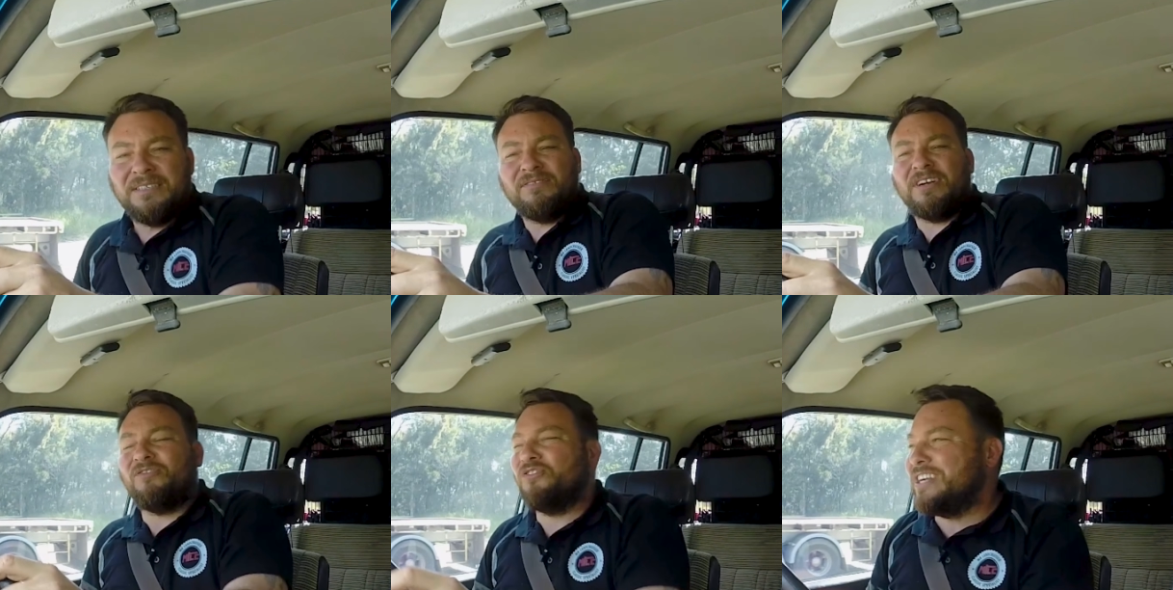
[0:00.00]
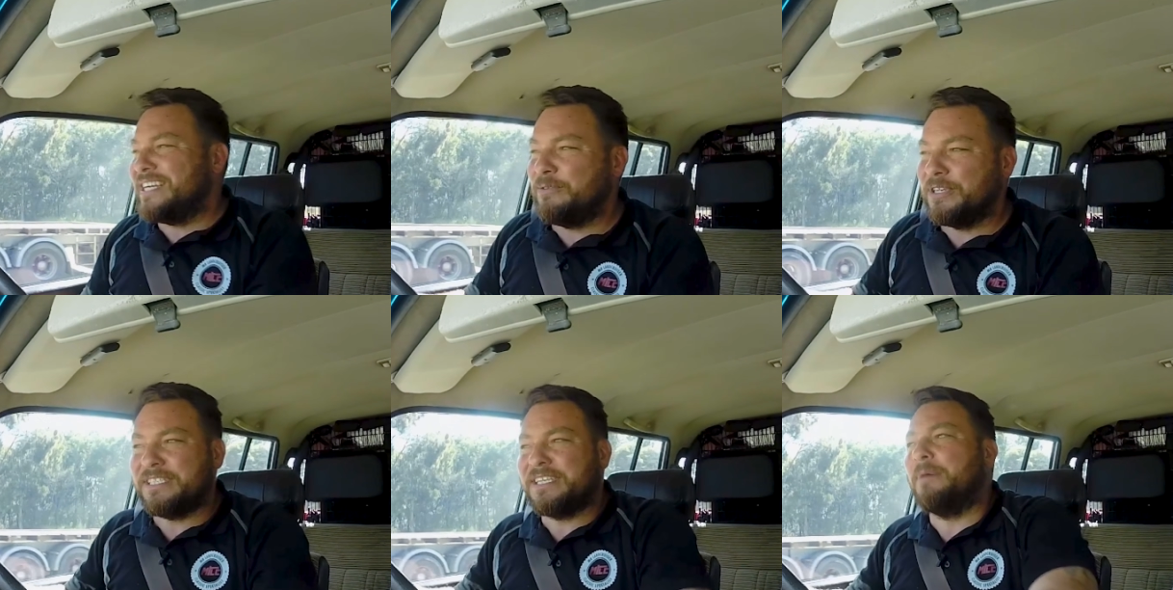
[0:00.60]
Right, I really
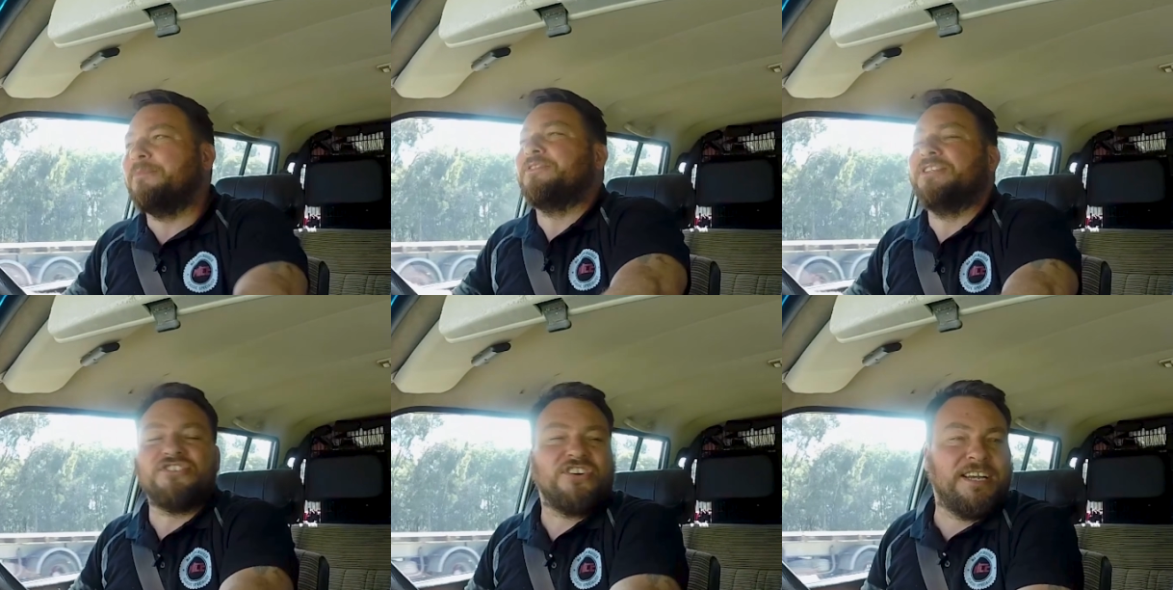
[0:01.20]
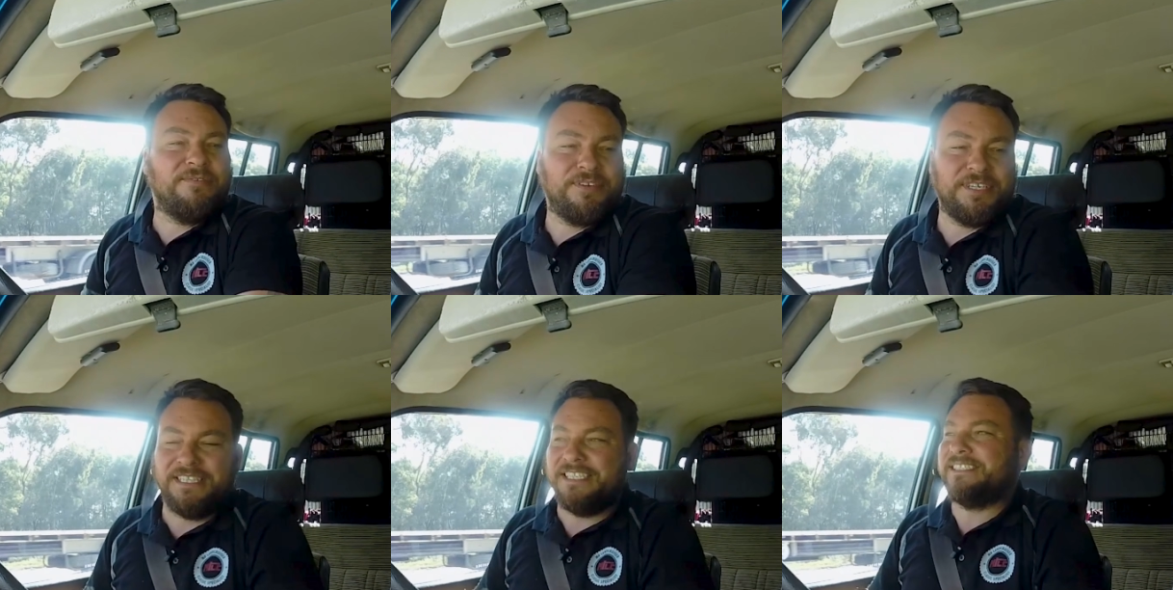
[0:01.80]
wanted to come for a drive
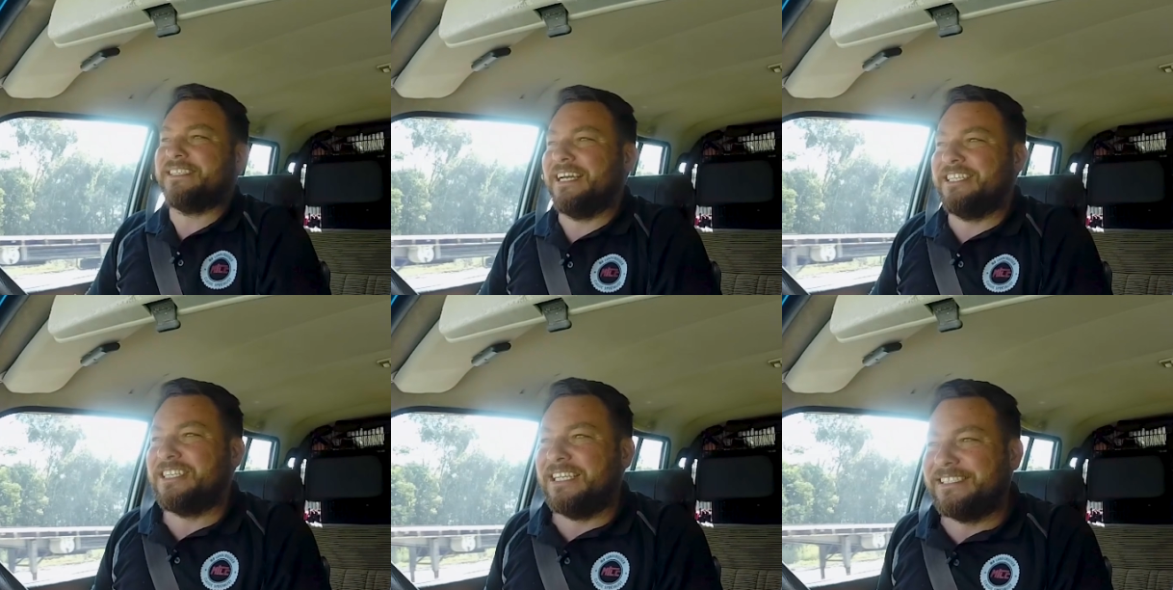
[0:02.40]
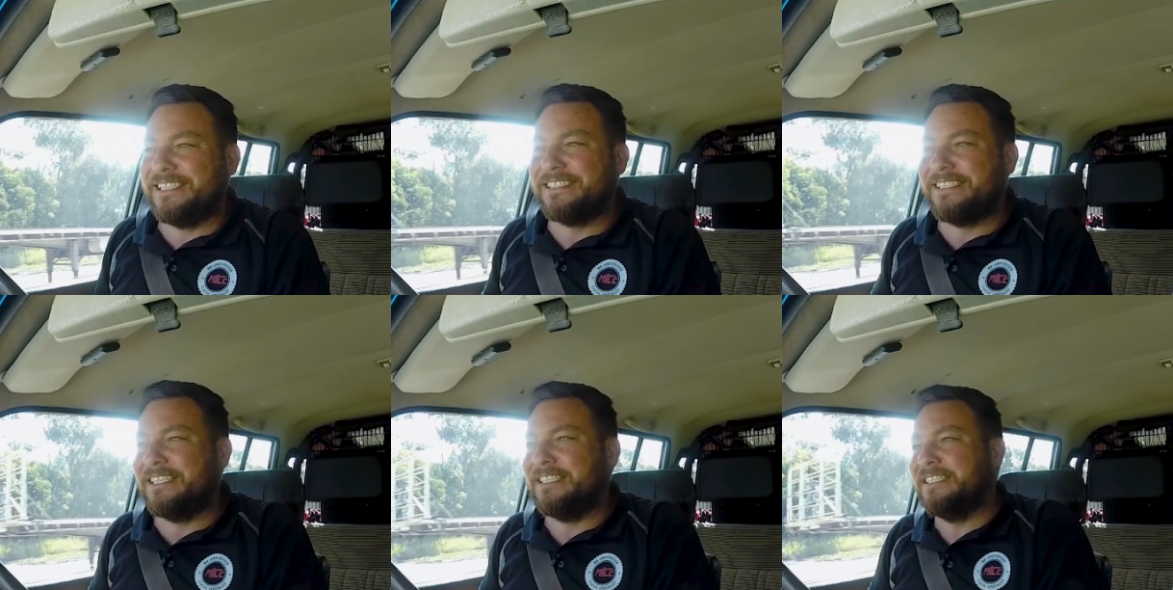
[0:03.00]
in this
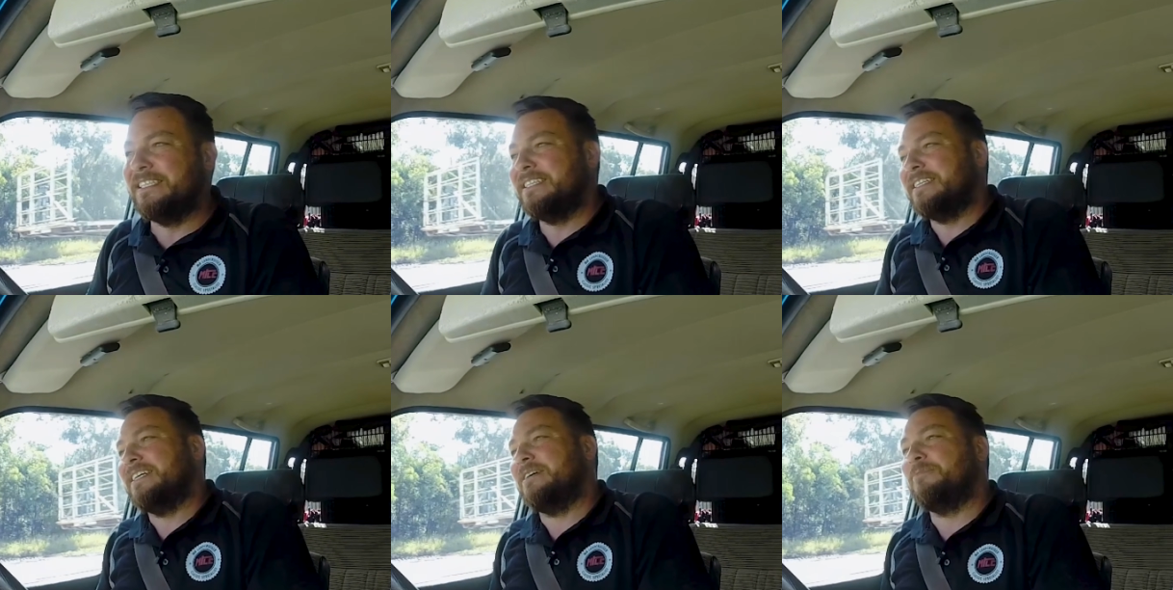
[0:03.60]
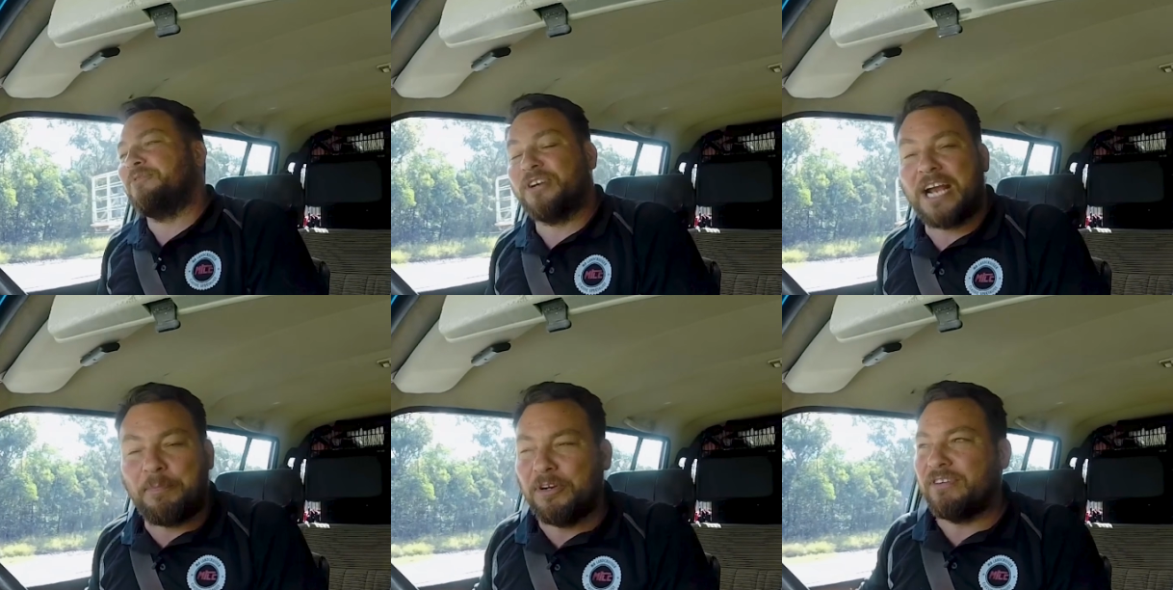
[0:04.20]
HJ60 for a
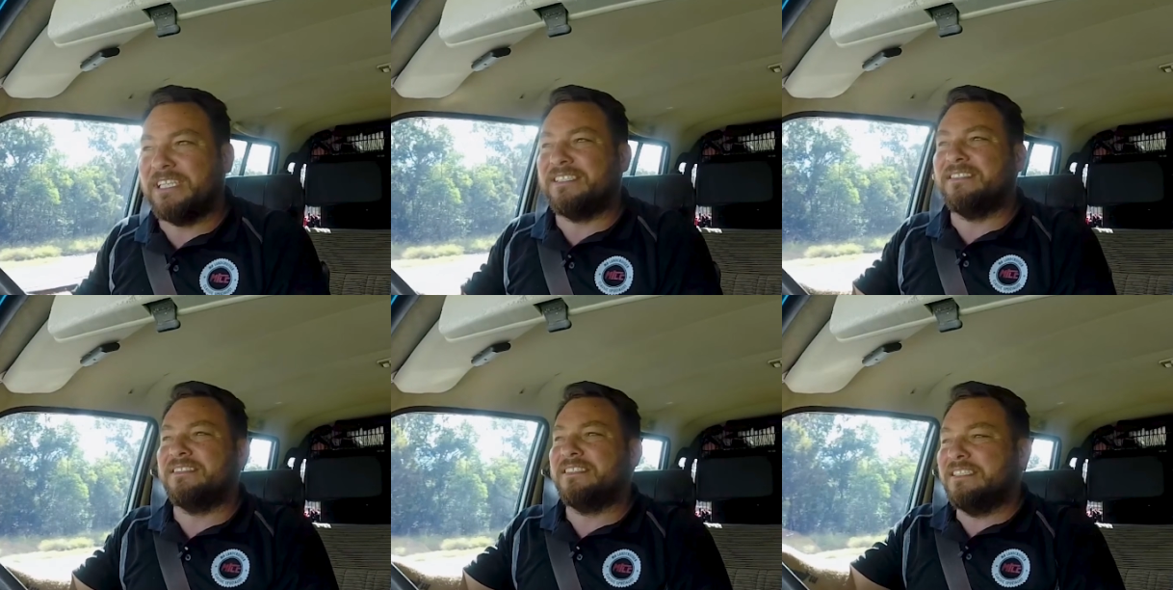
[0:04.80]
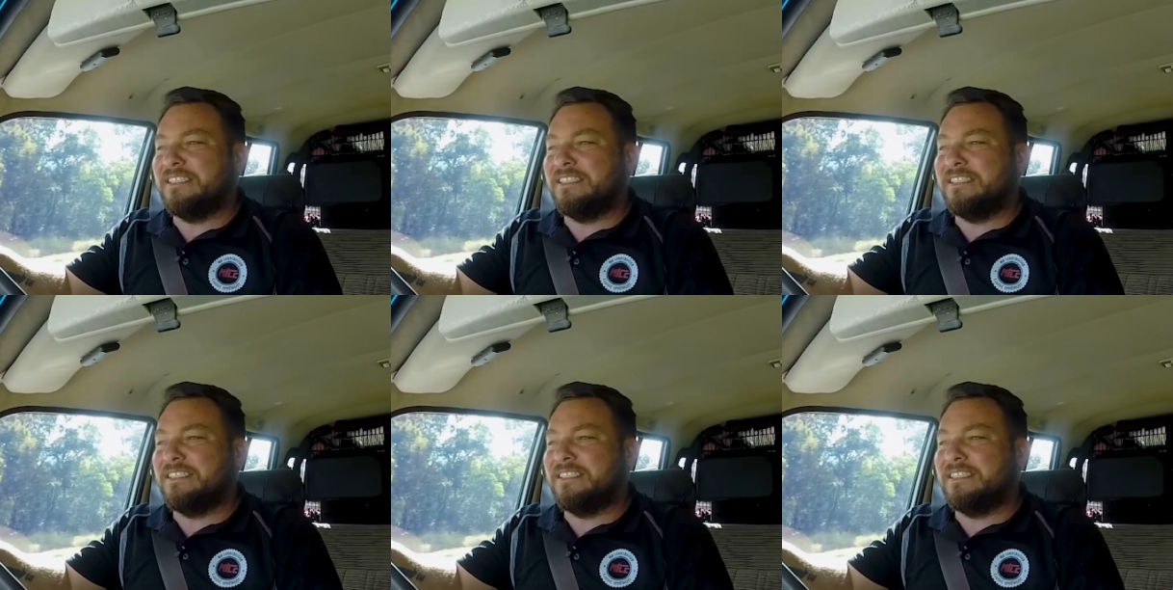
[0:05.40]
couple of reasons.